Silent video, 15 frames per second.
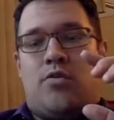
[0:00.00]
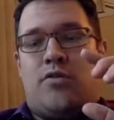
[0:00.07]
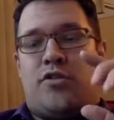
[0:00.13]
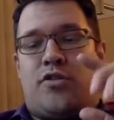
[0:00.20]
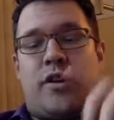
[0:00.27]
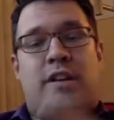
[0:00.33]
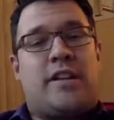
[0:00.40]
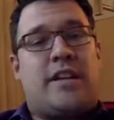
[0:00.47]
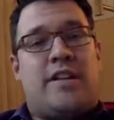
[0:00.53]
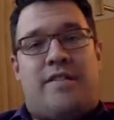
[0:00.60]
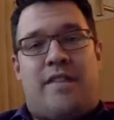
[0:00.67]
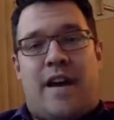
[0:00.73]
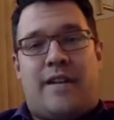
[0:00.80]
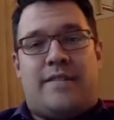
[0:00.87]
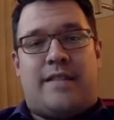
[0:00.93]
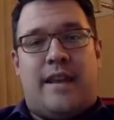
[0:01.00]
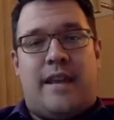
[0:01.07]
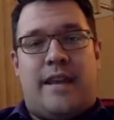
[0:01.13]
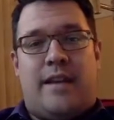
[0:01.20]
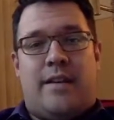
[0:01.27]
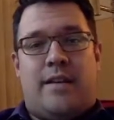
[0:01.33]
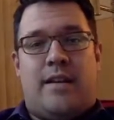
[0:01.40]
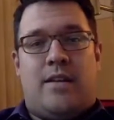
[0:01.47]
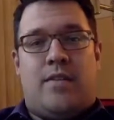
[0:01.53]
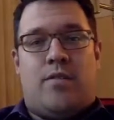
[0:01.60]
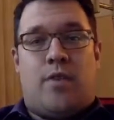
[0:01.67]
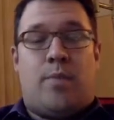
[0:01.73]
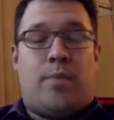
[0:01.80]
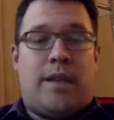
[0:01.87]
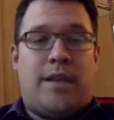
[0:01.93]
strictly invest in
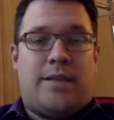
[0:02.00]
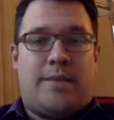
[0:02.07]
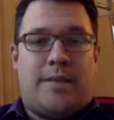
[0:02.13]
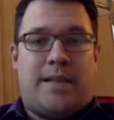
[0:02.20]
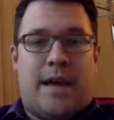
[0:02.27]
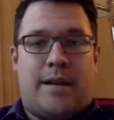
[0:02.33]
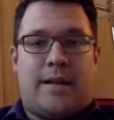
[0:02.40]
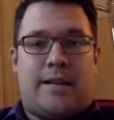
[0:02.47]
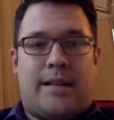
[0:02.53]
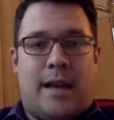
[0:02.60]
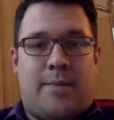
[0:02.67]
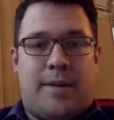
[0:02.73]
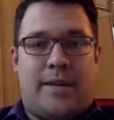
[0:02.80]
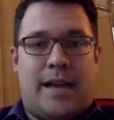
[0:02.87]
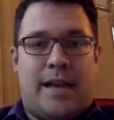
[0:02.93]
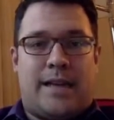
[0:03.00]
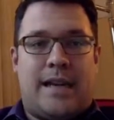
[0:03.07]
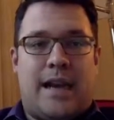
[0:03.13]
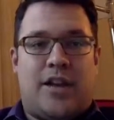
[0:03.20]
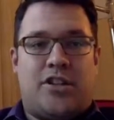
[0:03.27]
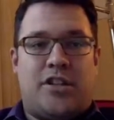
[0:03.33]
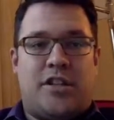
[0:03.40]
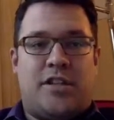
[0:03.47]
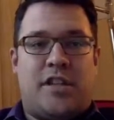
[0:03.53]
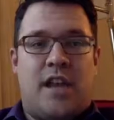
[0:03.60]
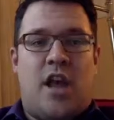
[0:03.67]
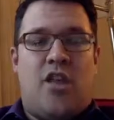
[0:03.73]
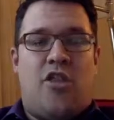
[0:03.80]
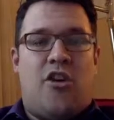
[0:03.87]
replacement type of technologies,